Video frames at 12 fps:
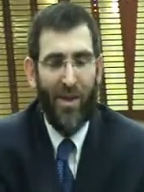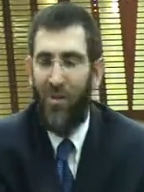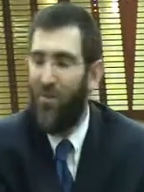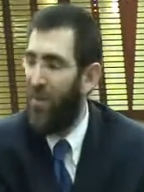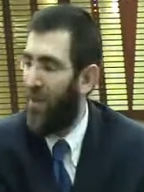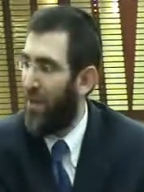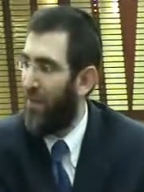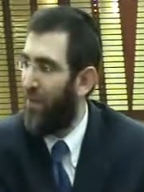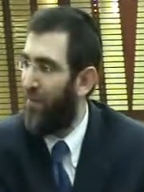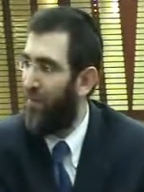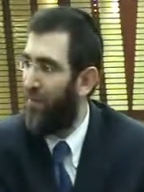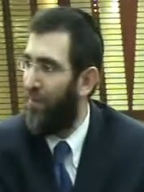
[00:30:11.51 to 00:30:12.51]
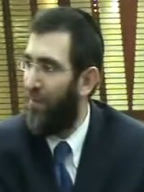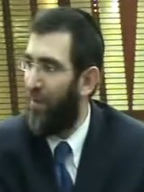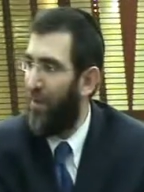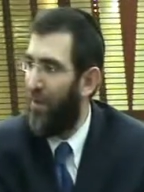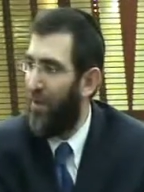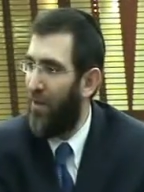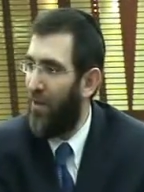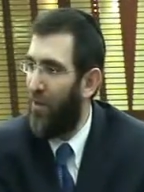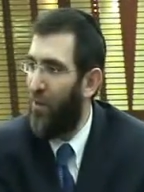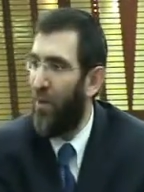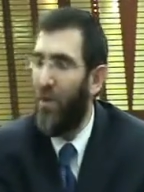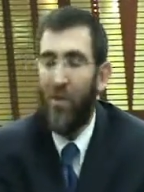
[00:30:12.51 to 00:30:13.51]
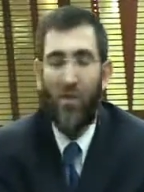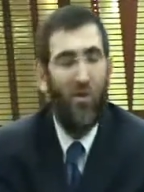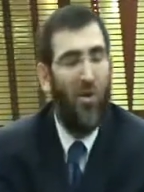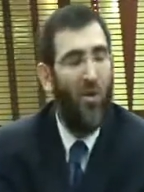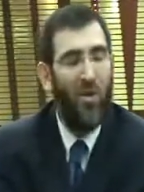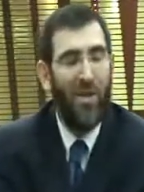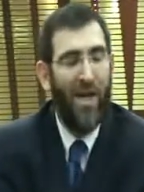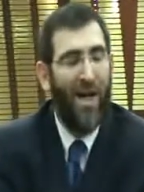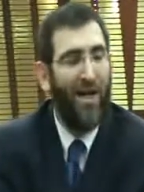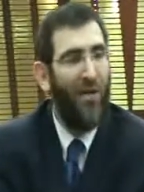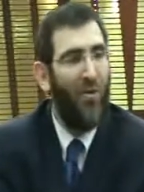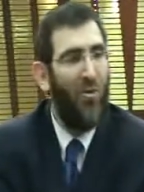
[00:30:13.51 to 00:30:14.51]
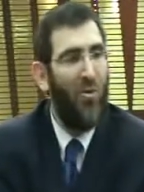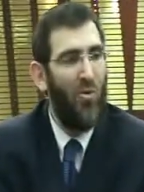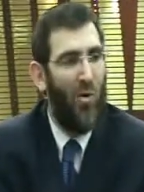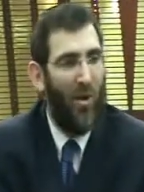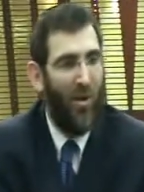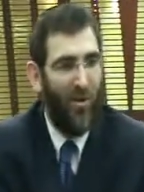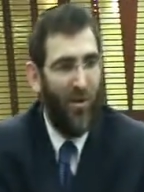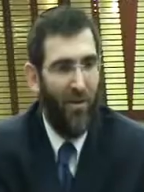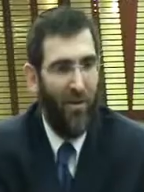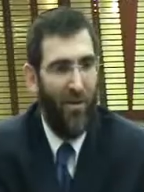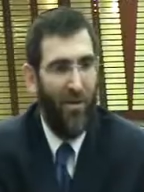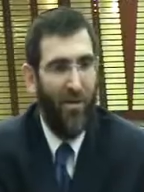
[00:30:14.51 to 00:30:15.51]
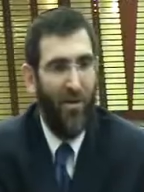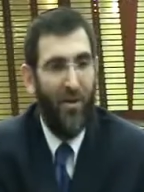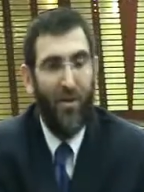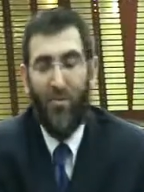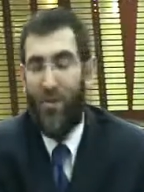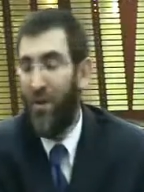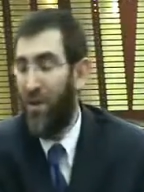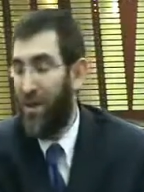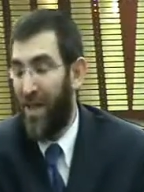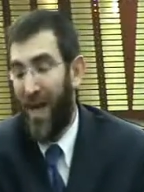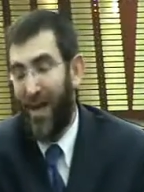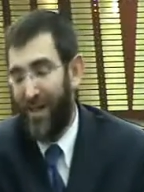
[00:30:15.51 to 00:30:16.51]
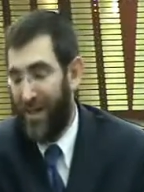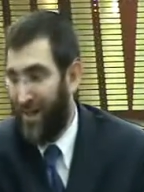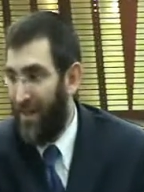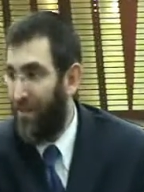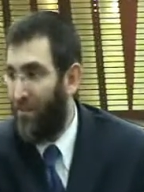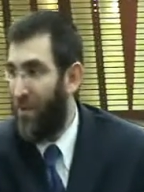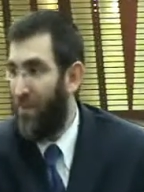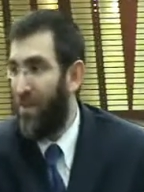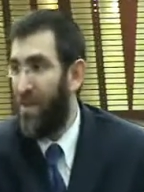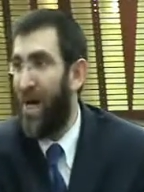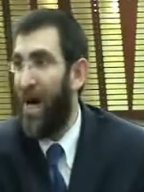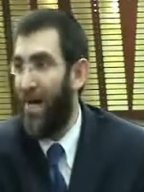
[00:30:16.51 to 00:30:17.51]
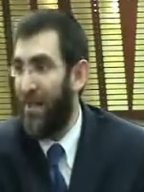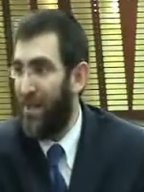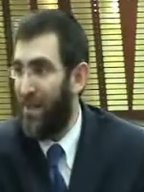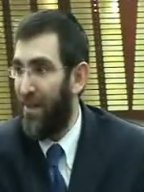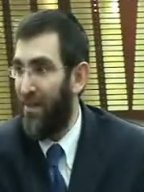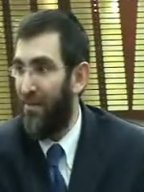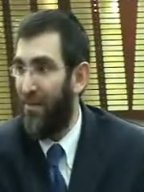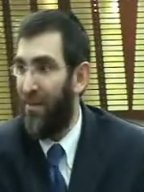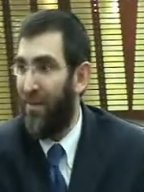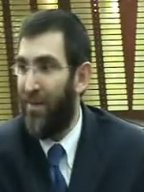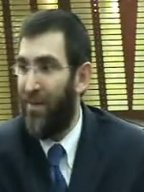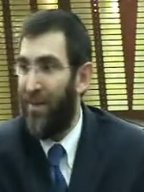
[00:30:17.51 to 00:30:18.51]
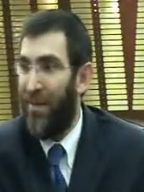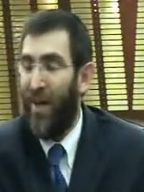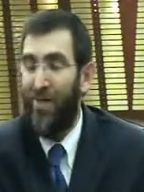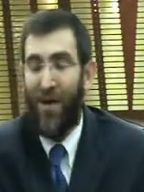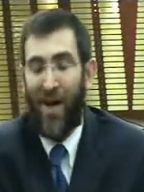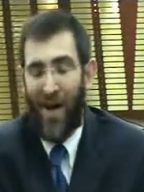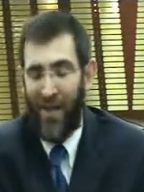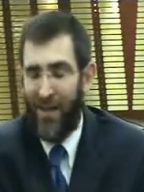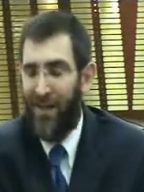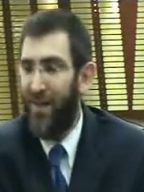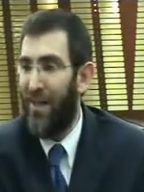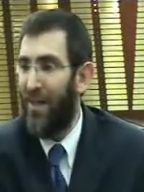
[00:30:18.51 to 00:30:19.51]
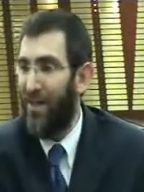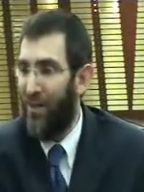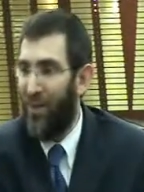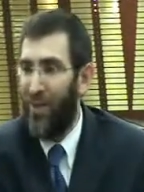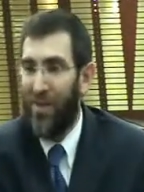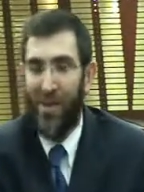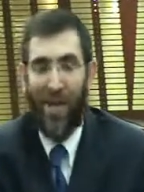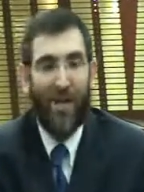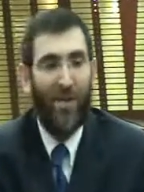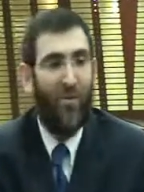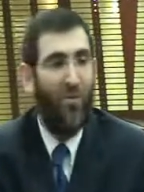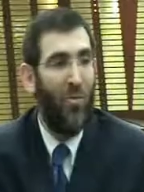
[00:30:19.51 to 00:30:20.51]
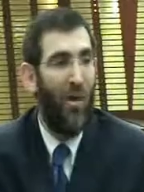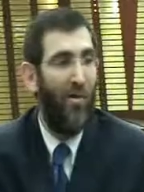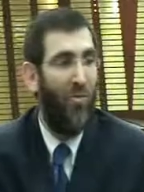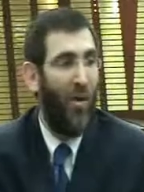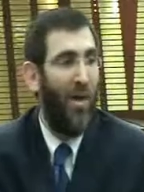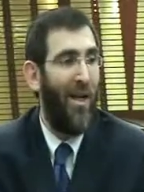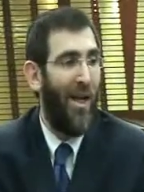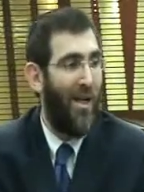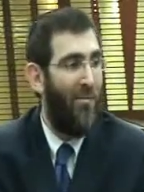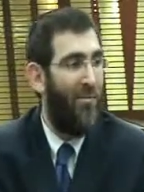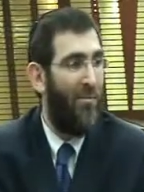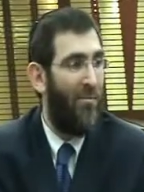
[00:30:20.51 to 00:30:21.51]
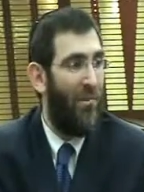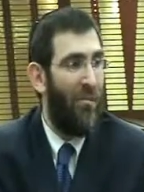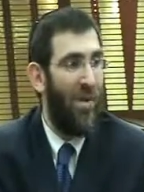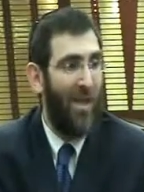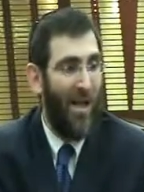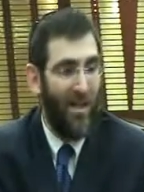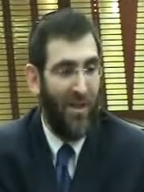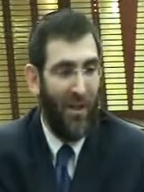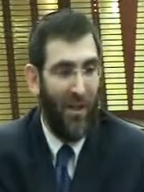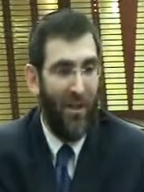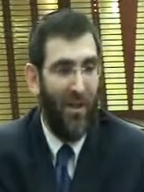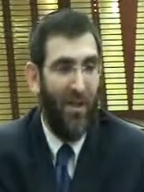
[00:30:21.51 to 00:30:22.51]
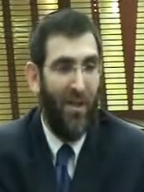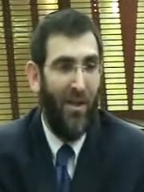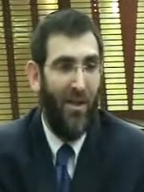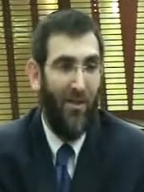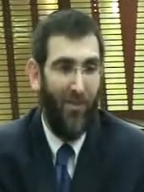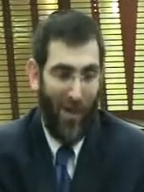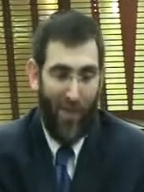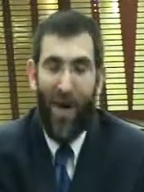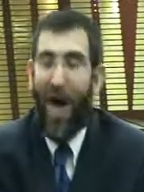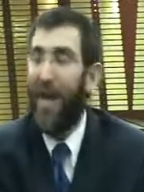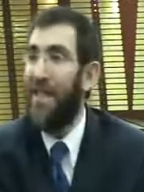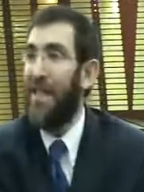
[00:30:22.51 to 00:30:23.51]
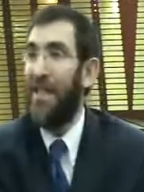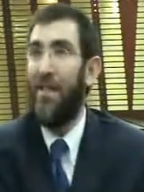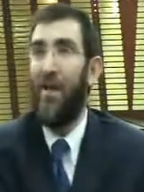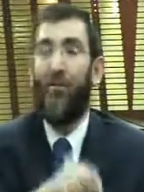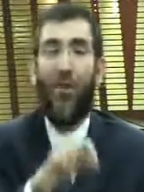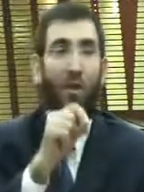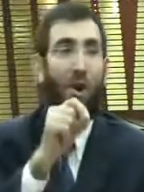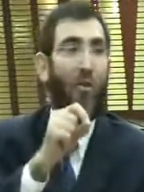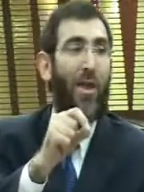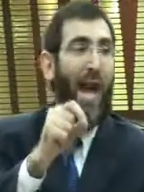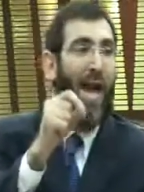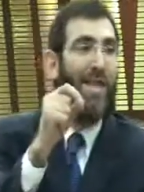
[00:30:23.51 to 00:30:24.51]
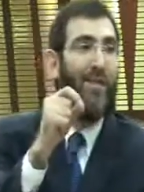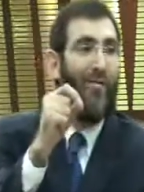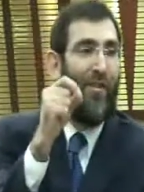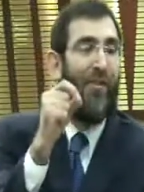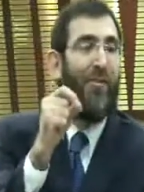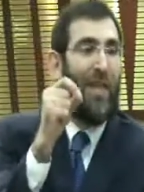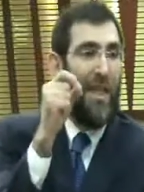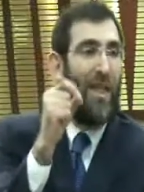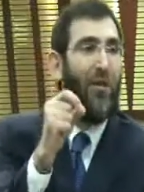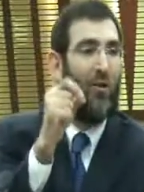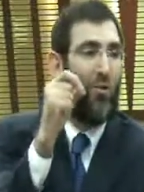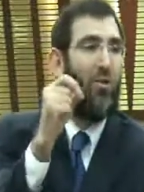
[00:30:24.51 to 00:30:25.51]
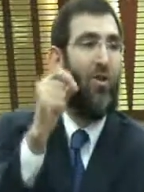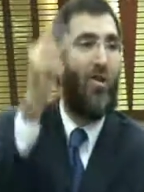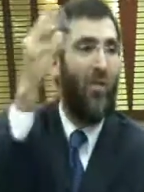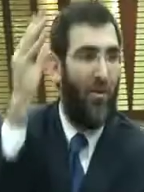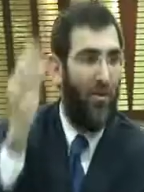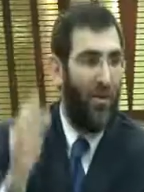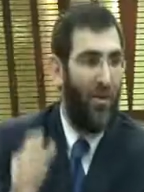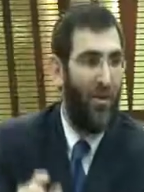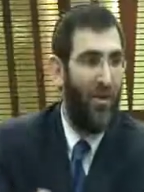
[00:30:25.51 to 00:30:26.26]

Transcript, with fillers: That's humility. Humility is you know exactly who you are. Humility is honesty. It really means honesty. I'm honest and I know exactly who and what I am, what my talents are, but I'm honest enough to know that I did very little to achieve them.